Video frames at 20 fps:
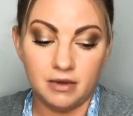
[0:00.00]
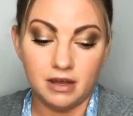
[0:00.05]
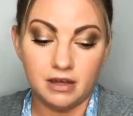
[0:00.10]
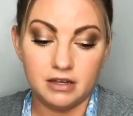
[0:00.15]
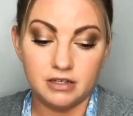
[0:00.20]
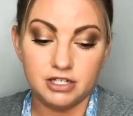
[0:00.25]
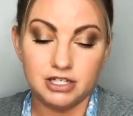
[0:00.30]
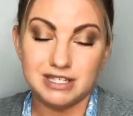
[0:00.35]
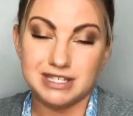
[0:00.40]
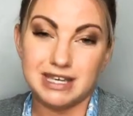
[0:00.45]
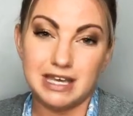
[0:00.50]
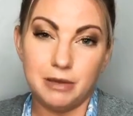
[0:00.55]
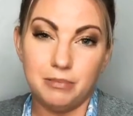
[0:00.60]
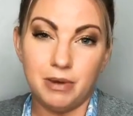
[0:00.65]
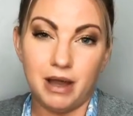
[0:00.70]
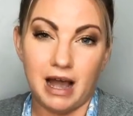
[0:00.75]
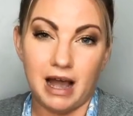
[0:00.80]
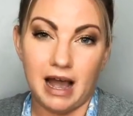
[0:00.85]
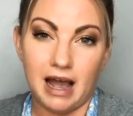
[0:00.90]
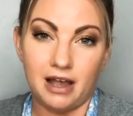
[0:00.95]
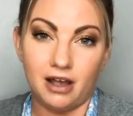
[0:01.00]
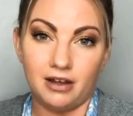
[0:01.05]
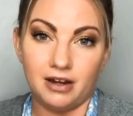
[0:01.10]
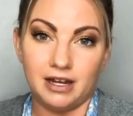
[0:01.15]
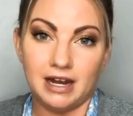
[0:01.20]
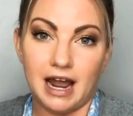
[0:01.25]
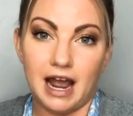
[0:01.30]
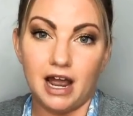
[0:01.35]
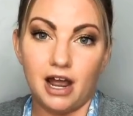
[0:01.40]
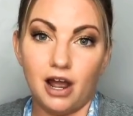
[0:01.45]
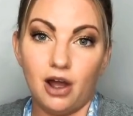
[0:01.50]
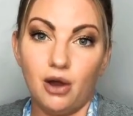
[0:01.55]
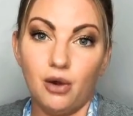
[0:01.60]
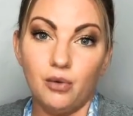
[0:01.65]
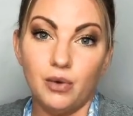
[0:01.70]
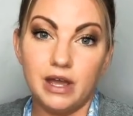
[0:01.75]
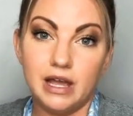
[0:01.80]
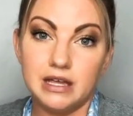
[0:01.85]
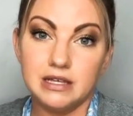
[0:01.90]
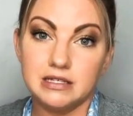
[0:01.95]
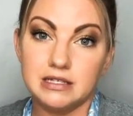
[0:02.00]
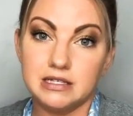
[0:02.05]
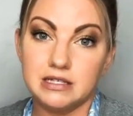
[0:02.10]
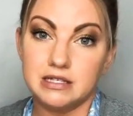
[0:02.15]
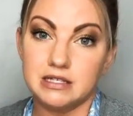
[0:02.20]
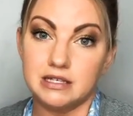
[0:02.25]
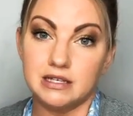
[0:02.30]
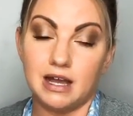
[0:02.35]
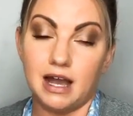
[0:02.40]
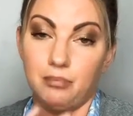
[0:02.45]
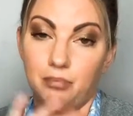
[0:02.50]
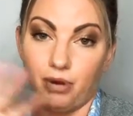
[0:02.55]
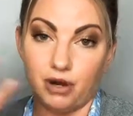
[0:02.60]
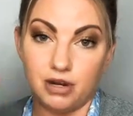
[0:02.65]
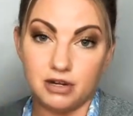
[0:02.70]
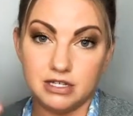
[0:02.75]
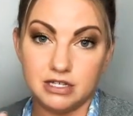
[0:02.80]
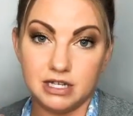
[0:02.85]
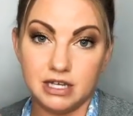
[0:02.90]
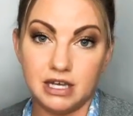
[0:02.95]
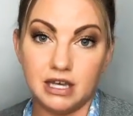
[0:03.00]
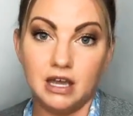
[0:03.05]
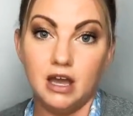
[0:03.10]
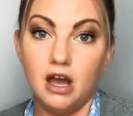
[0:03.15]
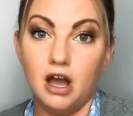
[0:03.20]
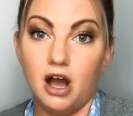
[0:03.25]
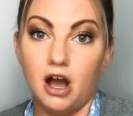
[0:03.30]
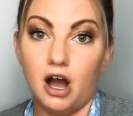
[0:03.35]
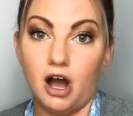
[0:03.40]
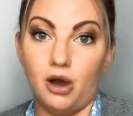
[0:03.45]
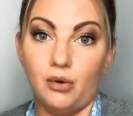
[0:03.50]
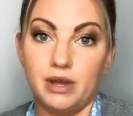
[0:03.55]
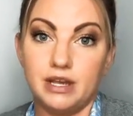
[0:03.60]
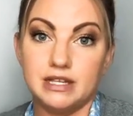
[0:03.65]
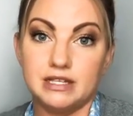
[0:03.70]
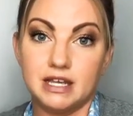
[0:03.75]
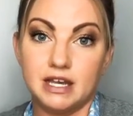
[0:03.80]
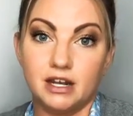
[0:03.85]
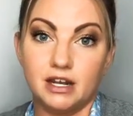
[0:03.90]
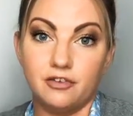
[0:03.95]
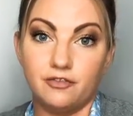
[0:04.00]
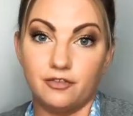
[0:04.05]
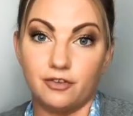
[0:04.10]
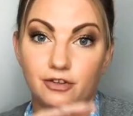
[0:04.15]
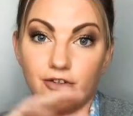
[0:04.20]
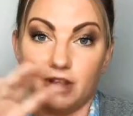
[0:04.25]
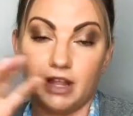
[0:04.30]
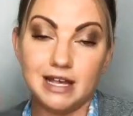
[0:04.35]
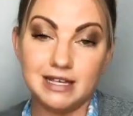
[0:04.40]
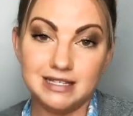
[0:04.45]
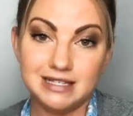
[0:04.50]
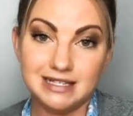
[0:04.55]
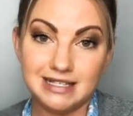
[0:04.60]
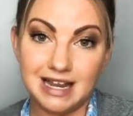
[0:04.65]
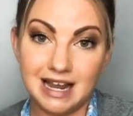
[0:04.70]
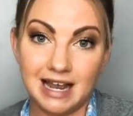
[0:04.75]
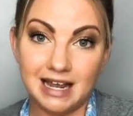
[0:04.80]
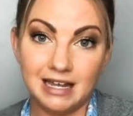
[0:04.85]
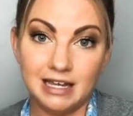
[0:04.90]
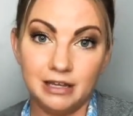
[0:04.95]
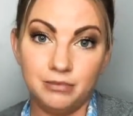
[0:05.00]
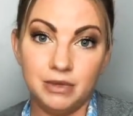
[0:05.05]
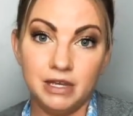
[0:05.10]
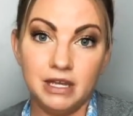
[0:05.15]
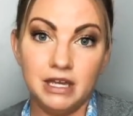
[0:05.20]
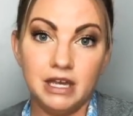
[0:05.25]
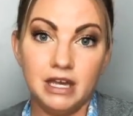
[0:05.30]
just keep an eye on it. I personally always set it for less time,